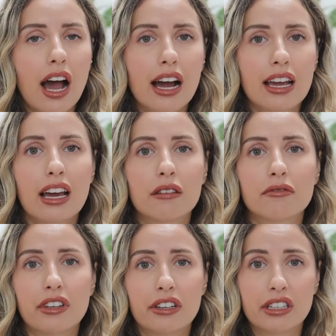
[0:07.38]
I
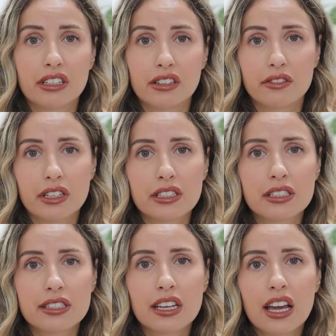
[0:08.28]
am very
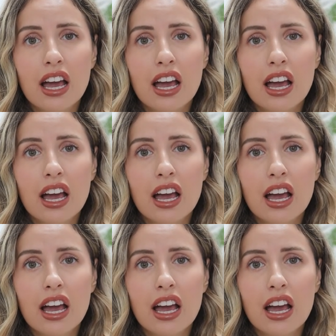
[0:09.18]
nervous.